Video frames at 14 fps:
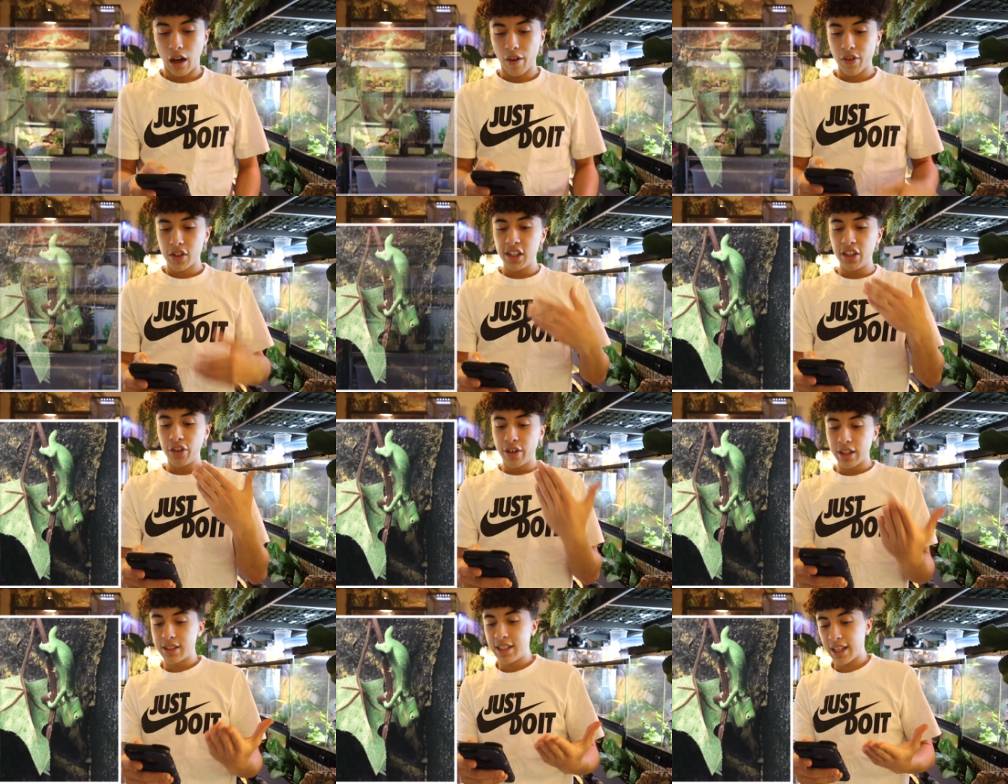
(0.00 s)
obviously, you
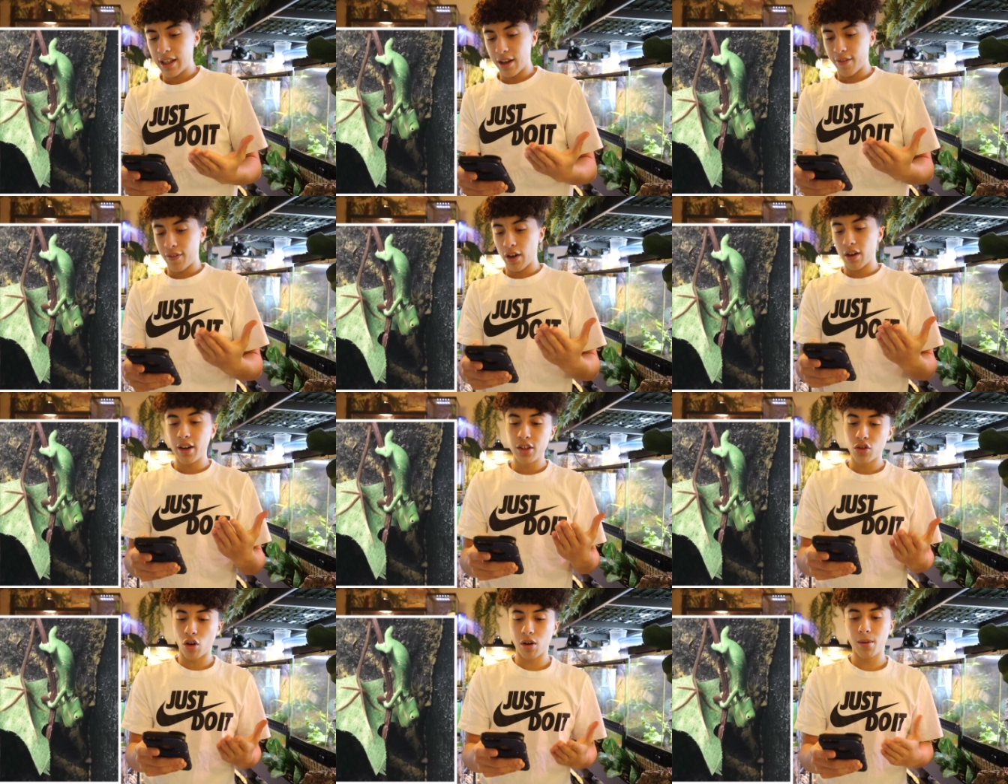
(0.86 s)
can see they're very
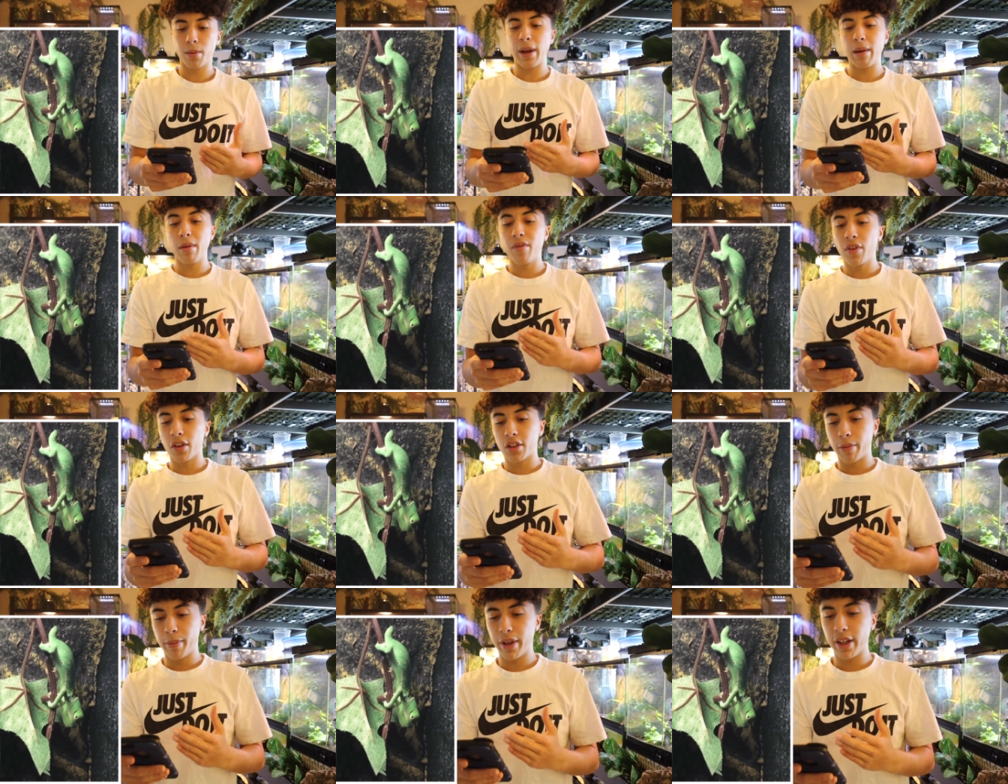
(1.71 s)
adorable baby veiled
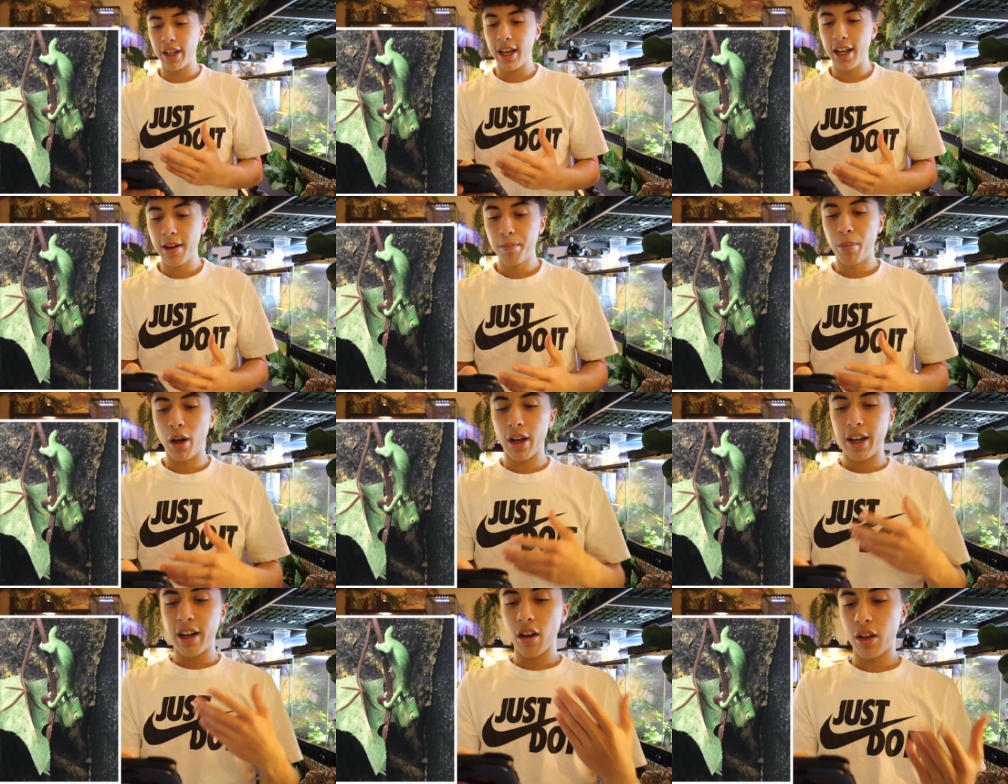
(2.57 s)
chameleon, but
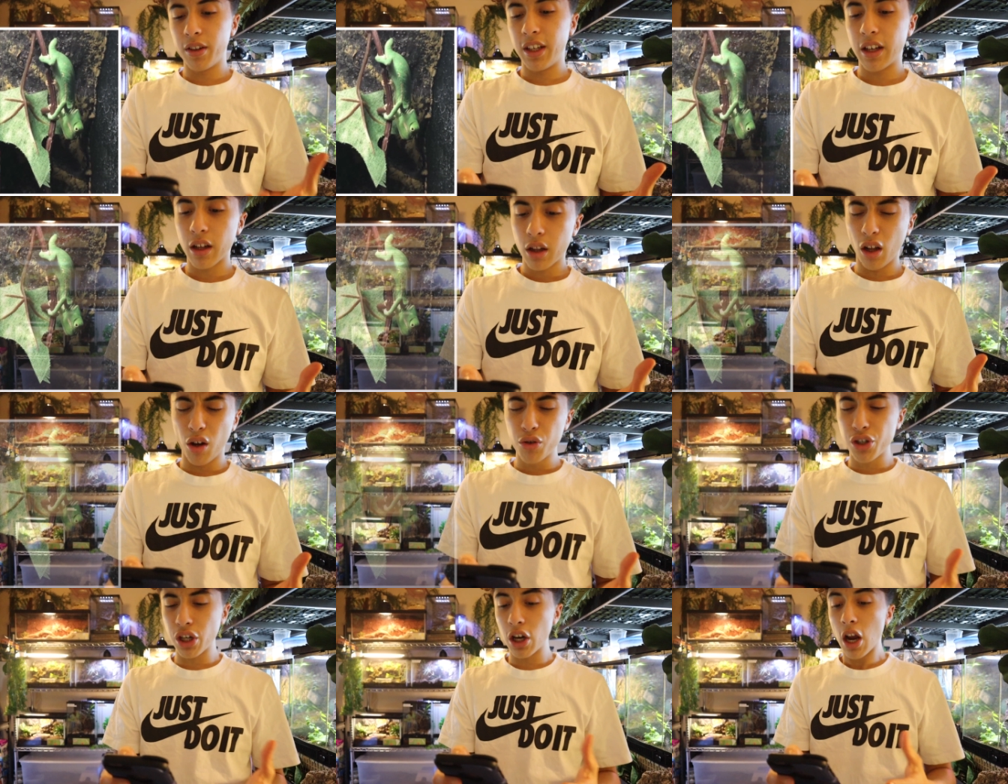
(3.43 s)
here on the
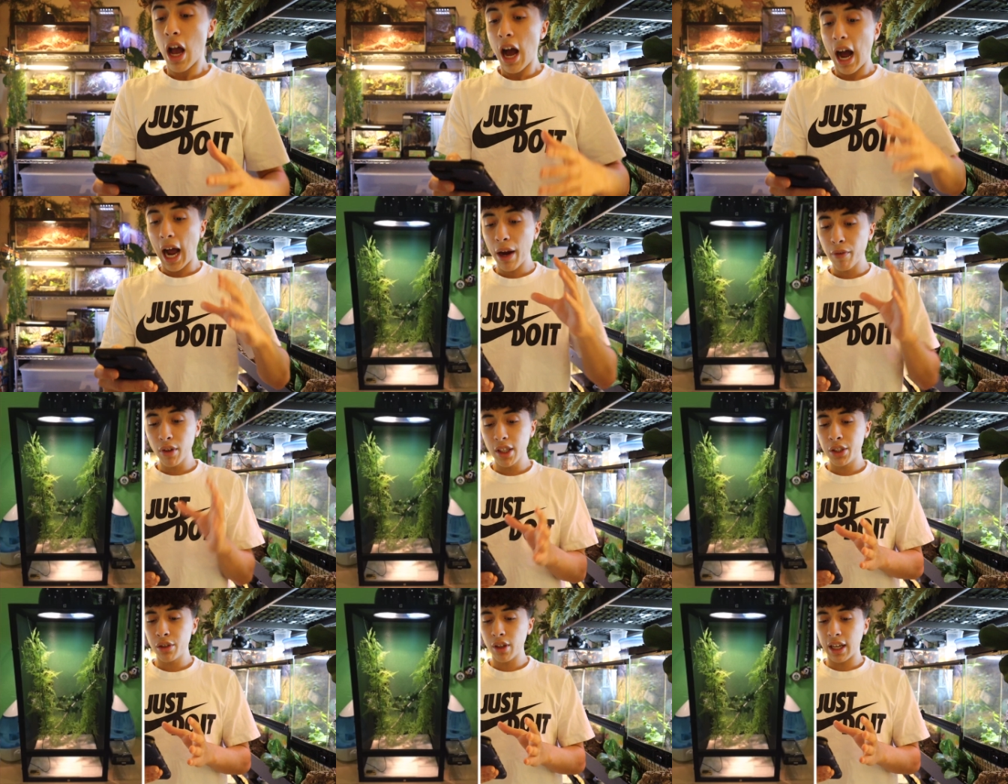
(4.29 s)
enclosure, I
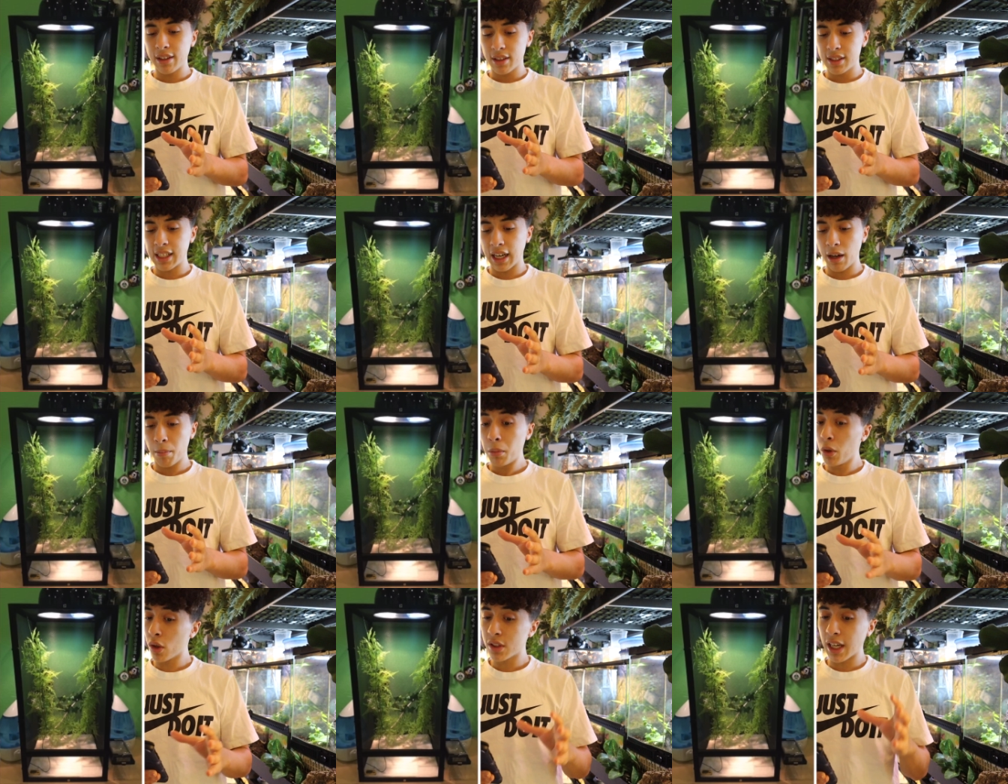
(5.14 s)
really do like this setup.
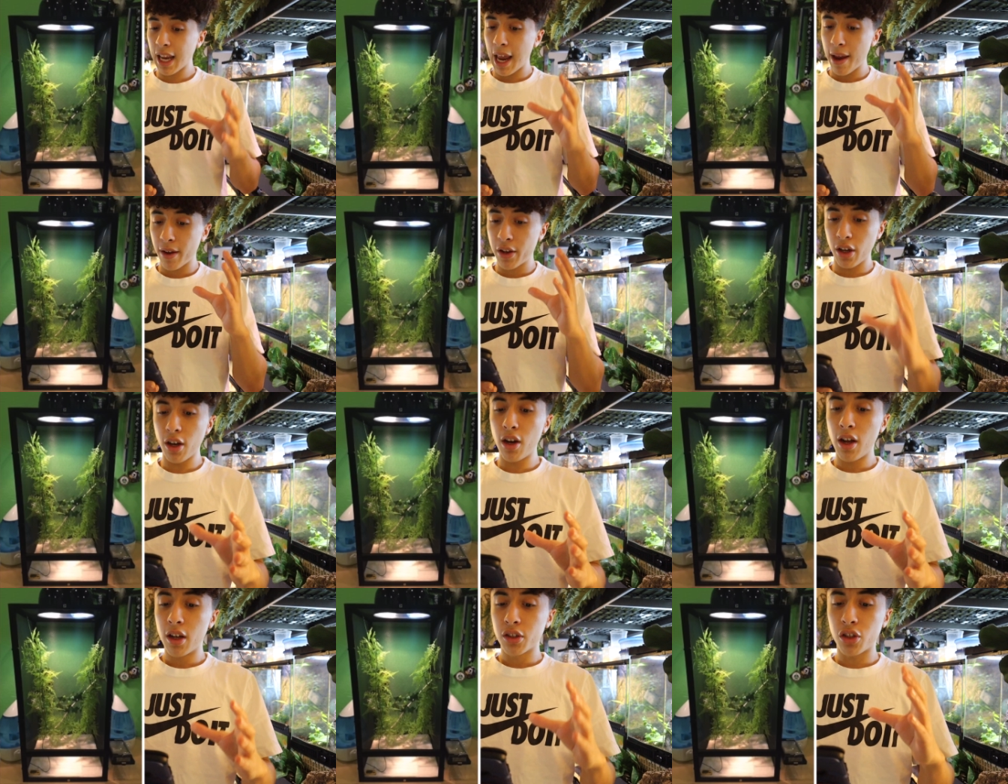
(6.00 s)
Looks like a
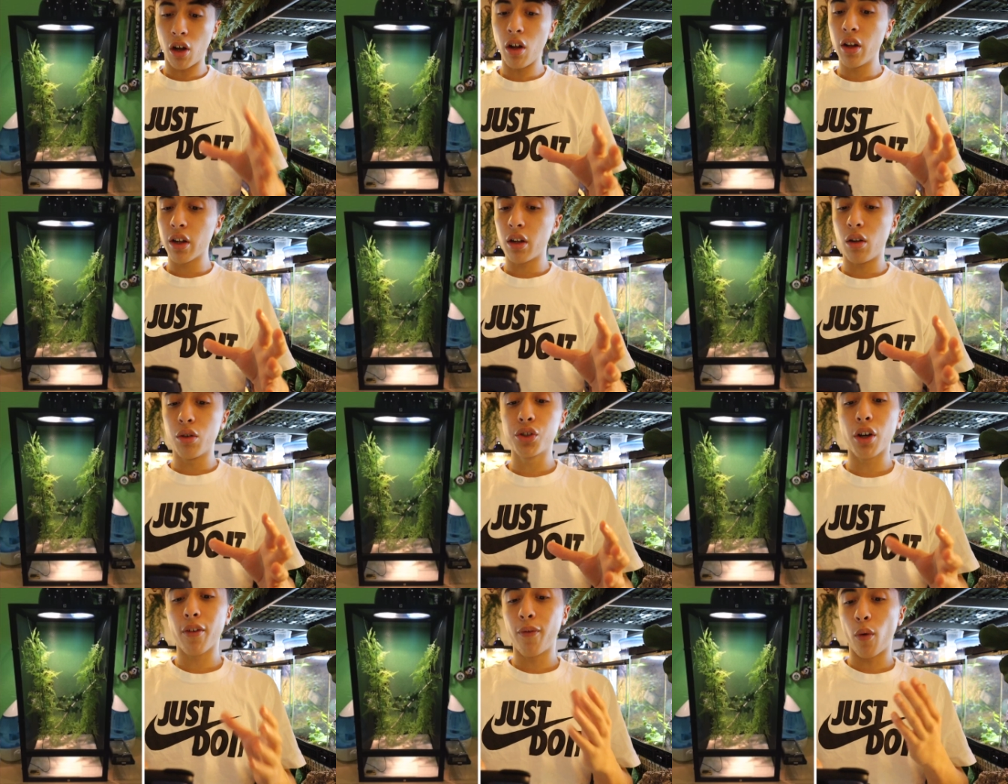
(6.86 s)
good tall
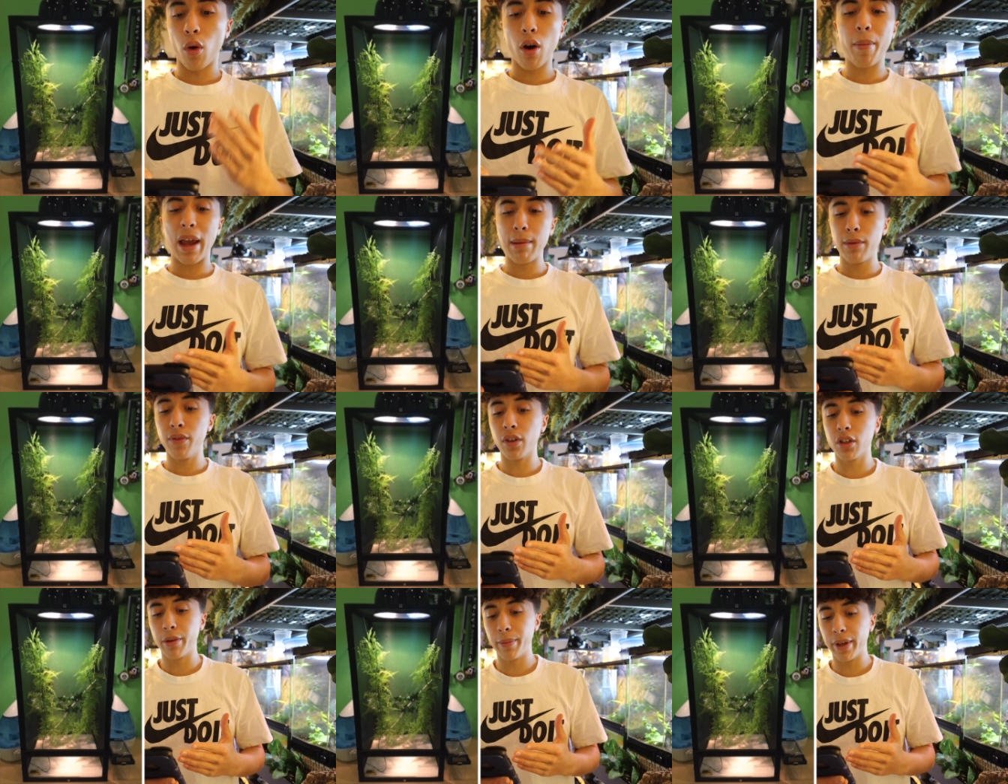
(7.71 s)
enclosure for a baby
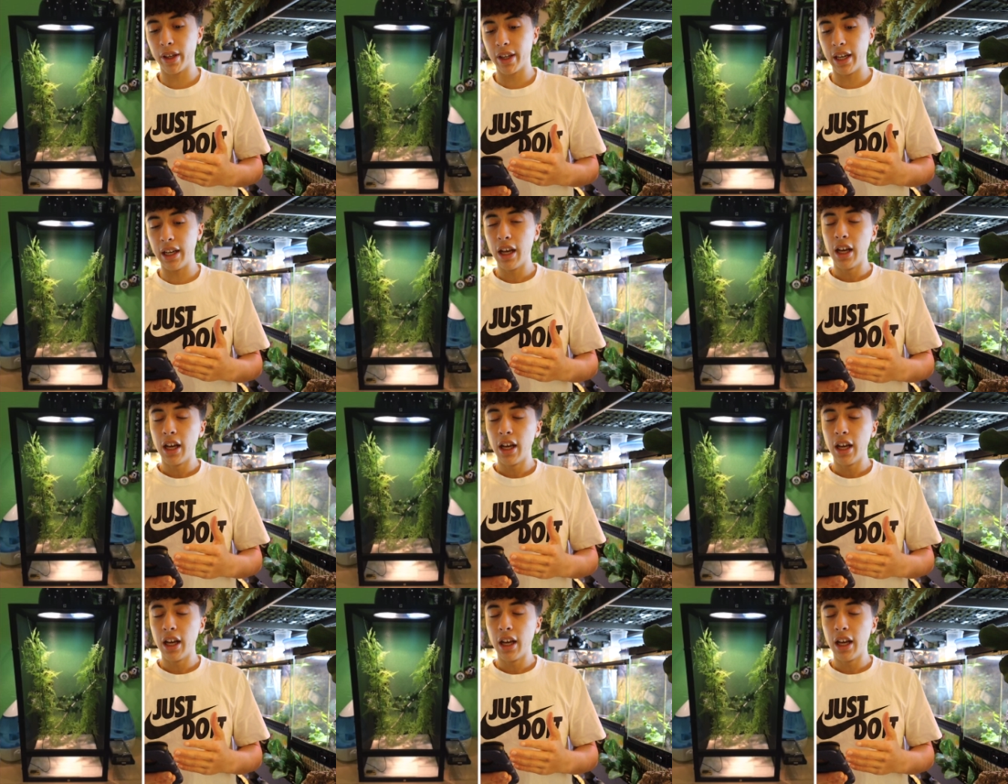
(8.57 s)
veiled chameleon.